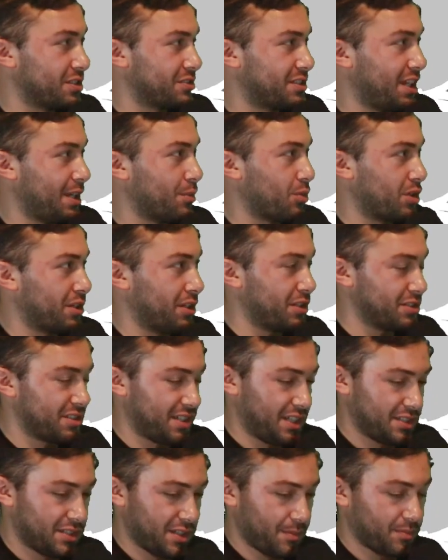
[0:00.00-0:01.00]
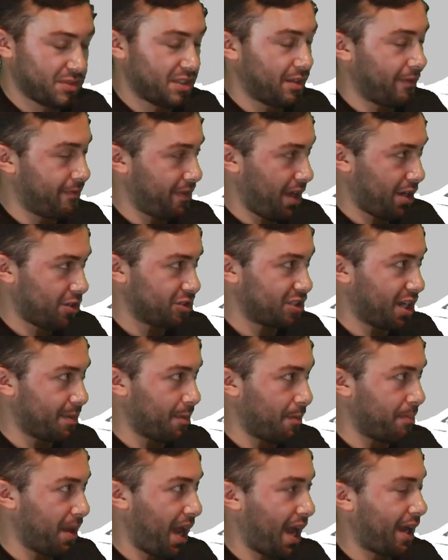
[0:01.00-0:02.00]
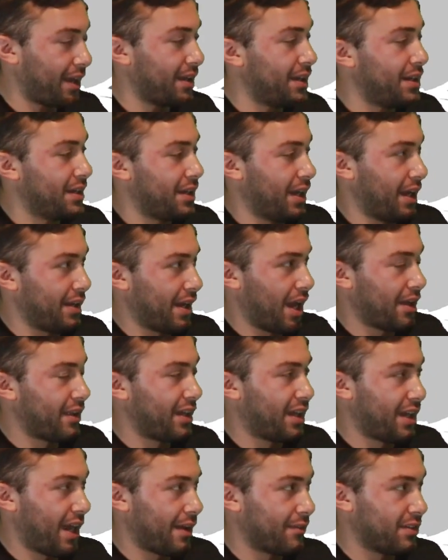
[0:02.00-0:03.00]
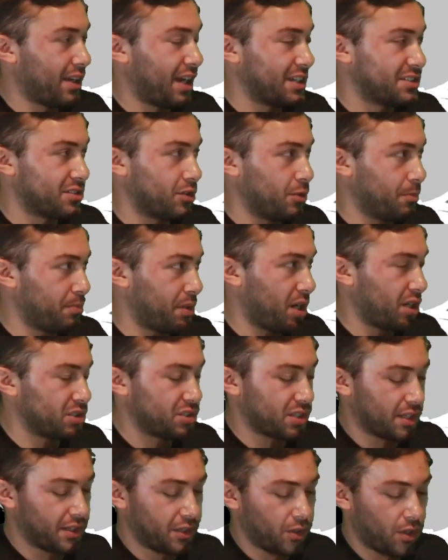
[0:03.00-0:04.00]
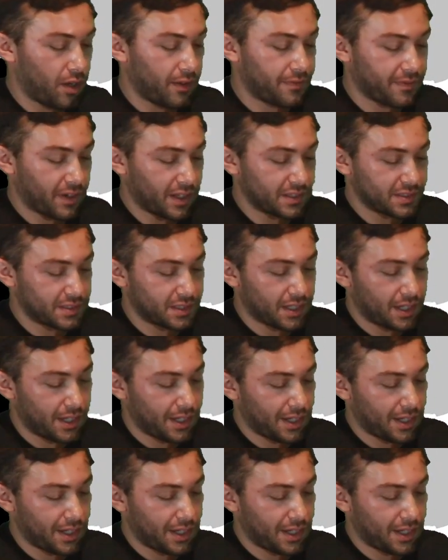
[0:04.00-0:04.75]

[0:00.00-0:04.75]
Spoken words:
team where you see some defenders coming back, and now they can have a nice little punch on the offense.